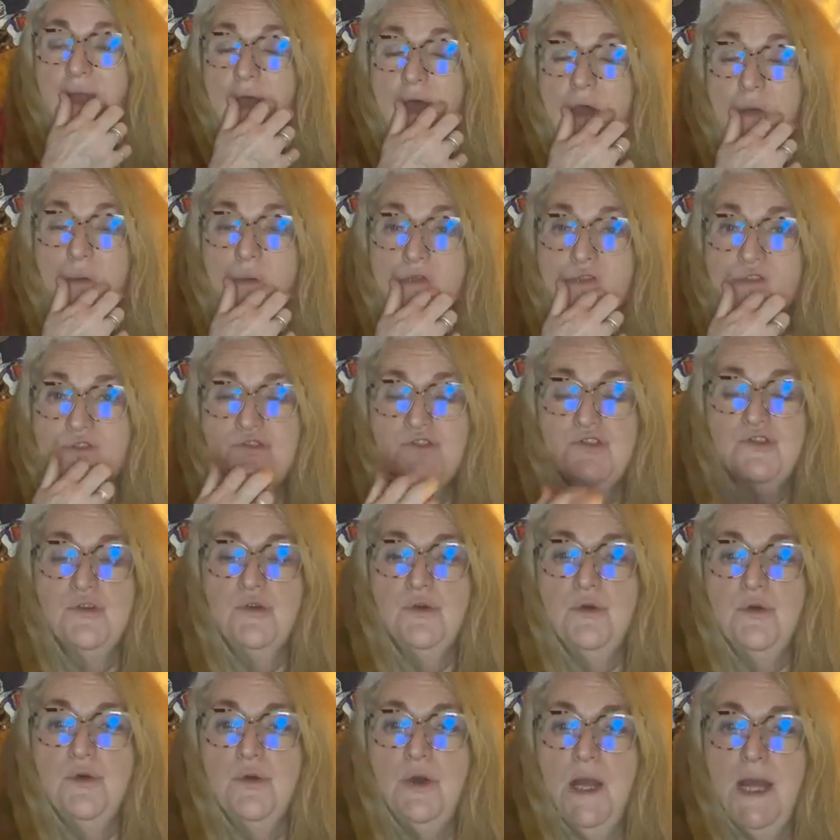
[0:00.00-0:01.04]
I wasn't
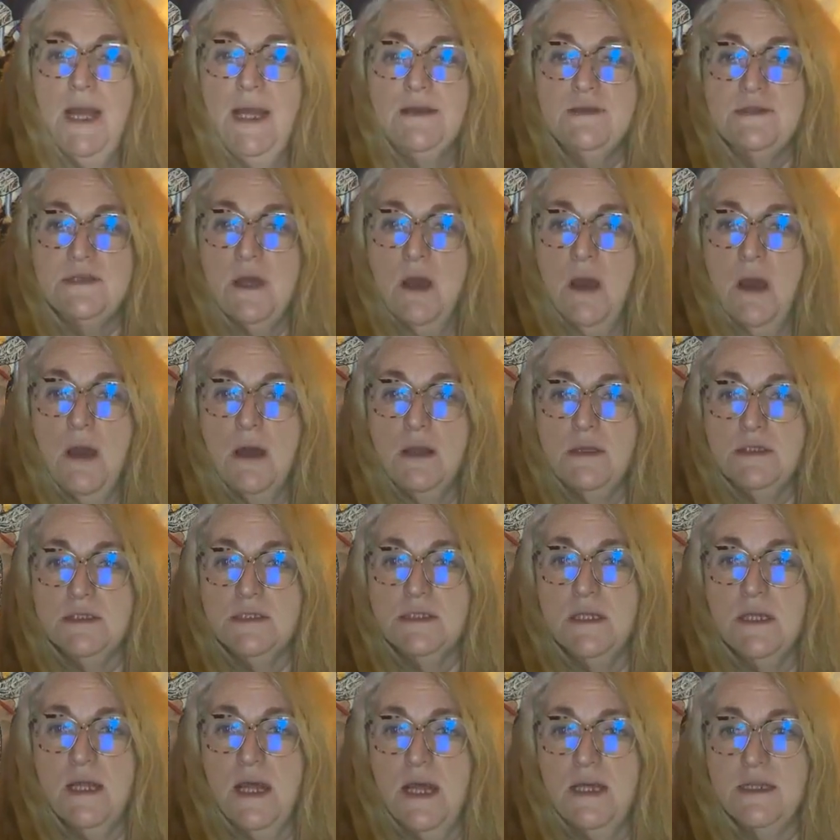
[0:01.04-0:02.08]
sure how to
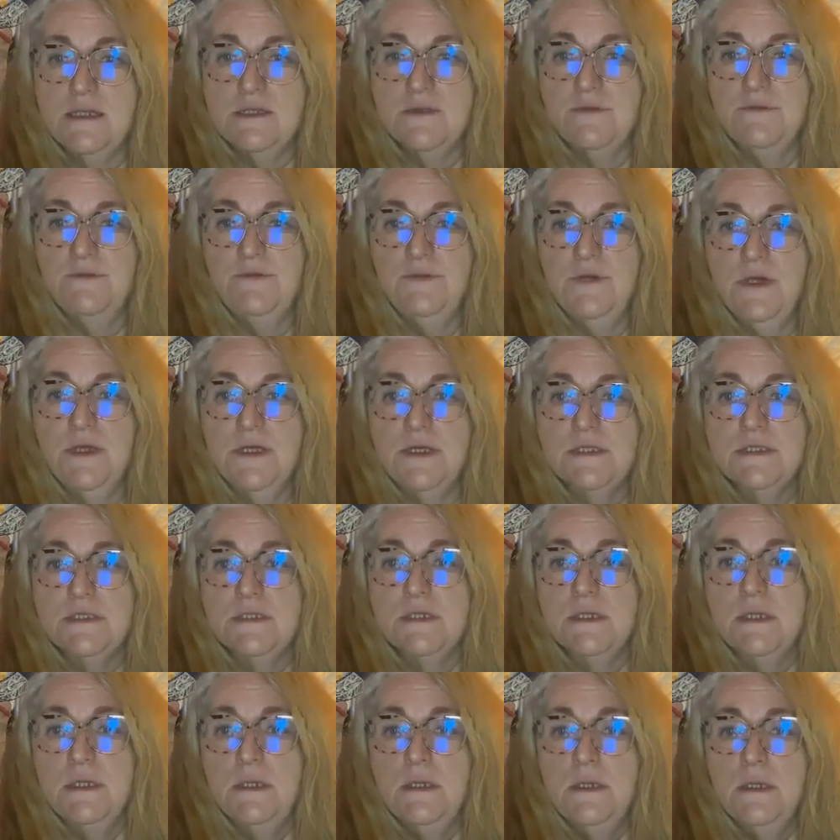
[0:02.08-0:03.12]
answer that at
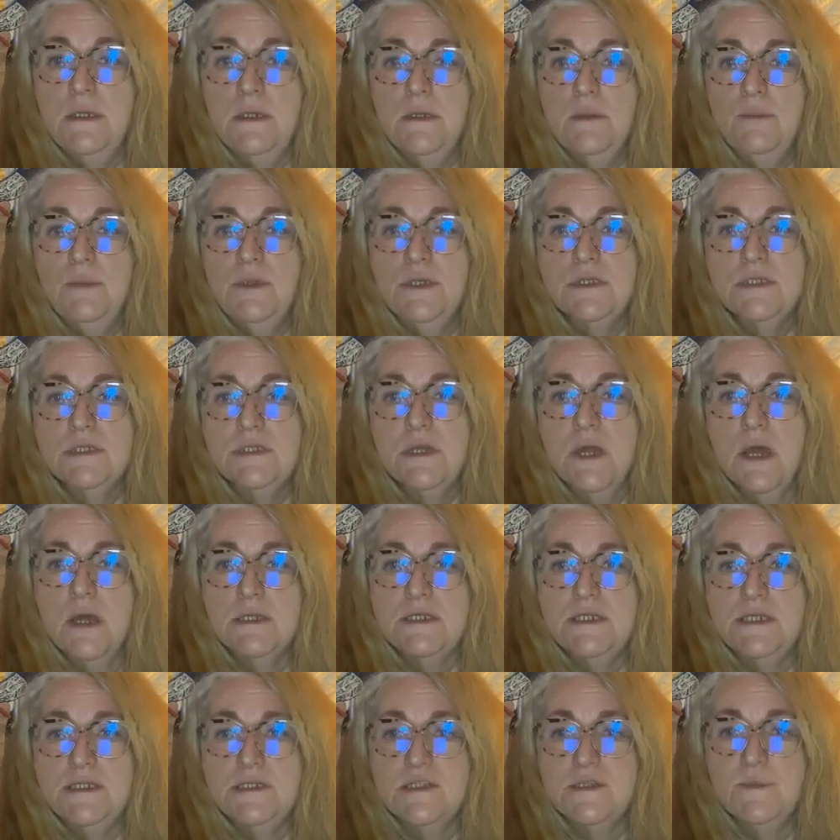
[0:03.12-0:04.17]
first, but
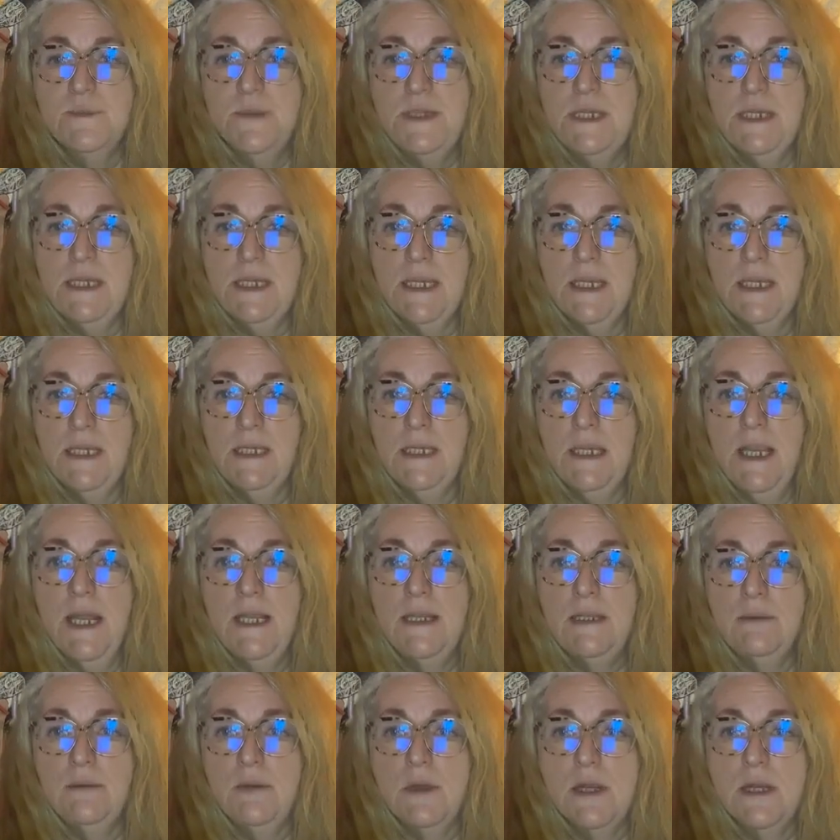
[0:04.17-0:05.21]
started speaking
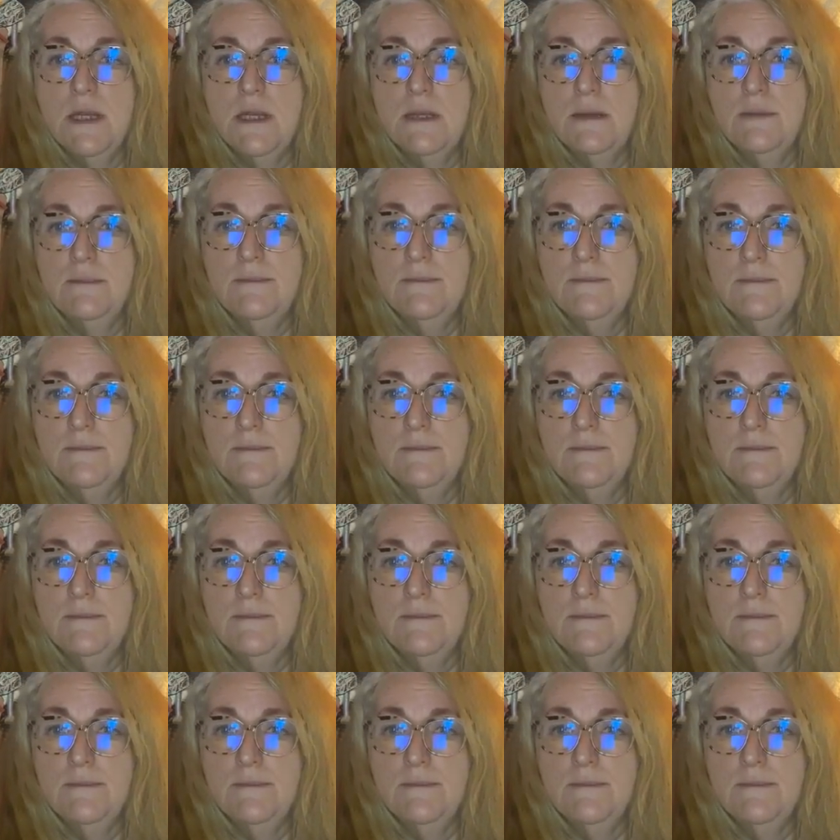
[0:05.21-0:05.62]
anyway.